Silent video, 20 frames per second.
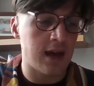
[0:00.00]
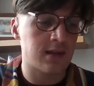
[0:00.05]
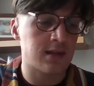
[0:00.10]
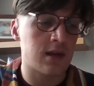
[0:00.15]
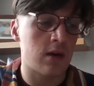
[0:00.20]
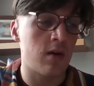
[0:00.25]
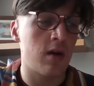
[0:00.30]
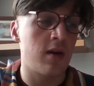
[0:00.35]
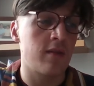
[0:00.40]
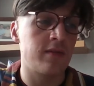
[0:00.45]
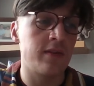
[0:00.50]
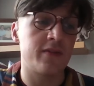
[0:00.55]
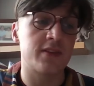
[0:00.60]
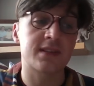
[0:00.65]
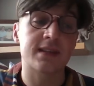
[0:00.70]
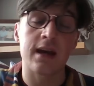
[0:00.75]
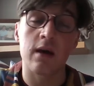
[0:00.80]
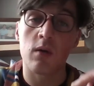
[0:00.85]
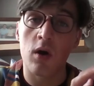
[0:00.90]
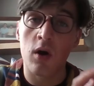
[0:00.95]
So
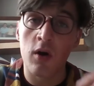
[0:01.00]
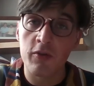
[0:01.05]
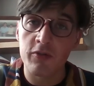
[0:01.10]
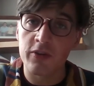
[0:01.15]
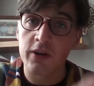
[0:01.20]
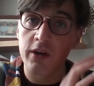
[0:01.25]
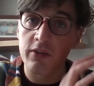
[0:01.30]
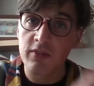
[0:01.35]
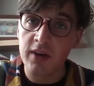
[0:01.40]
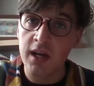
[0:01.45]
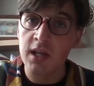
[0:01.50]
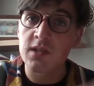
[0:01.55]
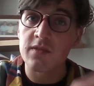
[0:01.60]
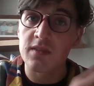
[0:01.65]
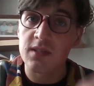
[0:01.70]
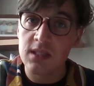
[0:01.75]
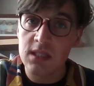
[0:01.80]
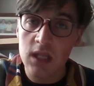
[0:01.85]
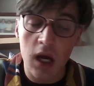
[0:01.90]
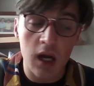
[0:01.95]
Viviscal offer a range for
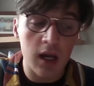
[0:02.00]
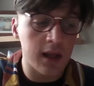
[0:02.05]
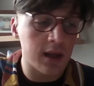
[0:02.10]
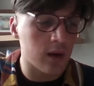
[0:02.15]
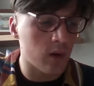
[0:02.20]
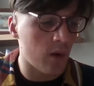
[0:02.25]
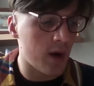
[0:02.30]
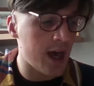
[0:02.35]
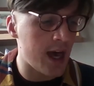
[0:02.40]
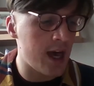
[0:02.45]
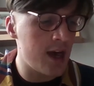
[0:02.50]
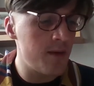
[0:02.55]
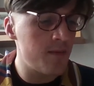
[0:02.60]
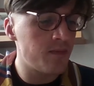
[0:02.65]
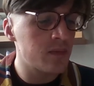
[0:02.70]
styling your hair.